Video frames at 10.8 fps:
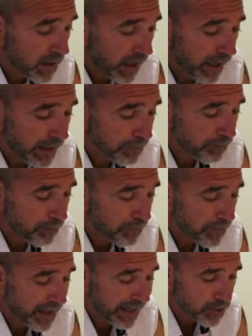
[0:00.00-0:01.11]

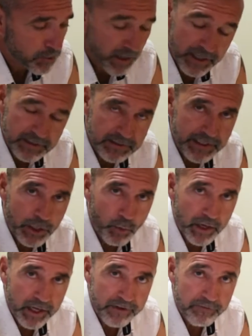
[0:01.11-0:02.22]
I try and stay
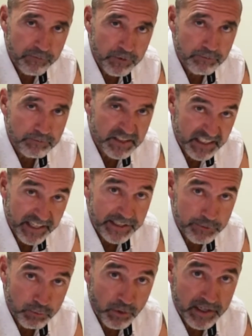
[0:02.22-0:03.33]
away from today's
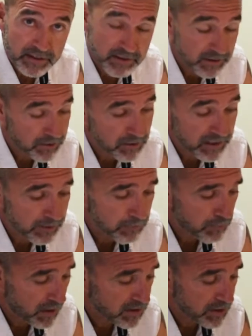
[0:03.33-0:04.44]
breads that you get,
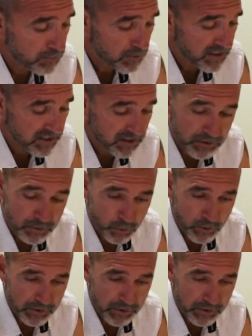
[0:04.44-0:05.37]
processed breads at the store.